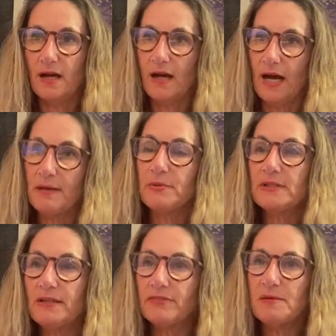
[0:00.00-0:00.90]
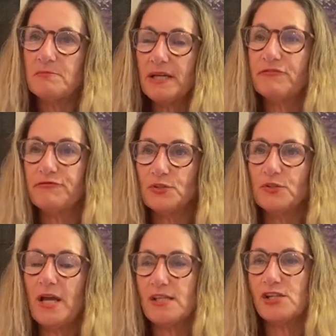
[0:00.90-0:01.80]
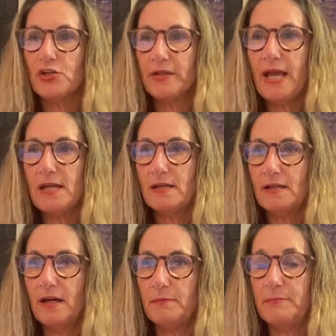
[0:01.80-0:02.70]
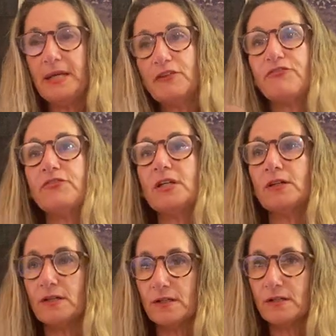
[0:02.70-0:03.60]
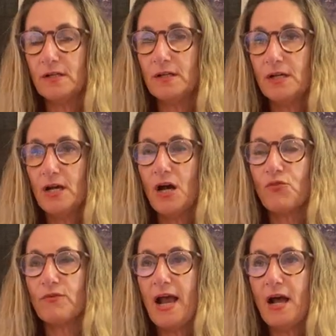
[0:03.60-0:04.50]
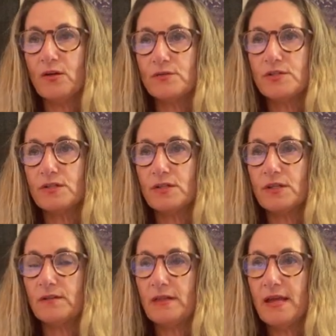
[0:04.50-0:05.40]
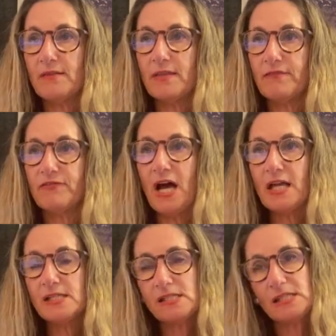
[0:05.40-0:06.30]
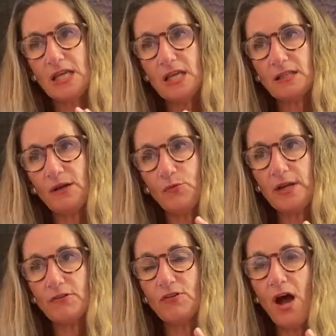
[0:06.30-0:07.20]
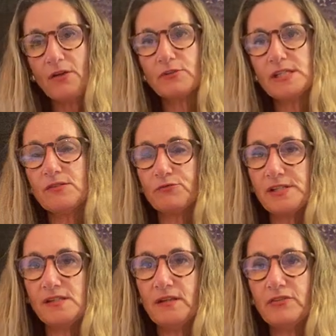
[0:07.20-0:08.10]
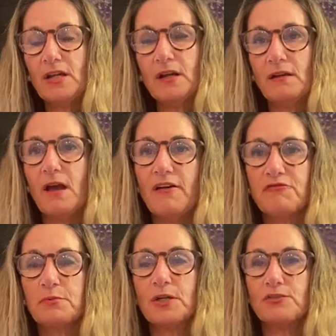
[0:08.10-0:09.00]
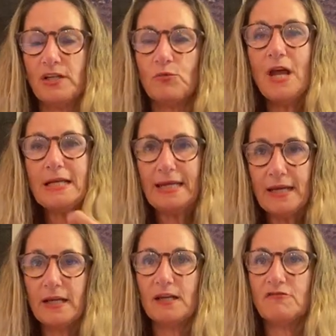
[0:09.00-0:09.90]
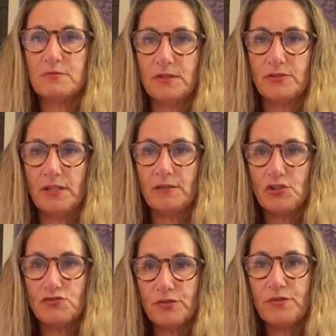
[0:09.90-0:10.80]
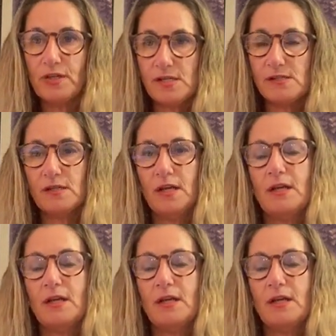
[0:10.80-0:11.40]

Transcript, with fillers: I believe that big food has created a big fear around that they they've got us thinking that we are not re receiving enough protein. We're not getting enough protein. And the truth is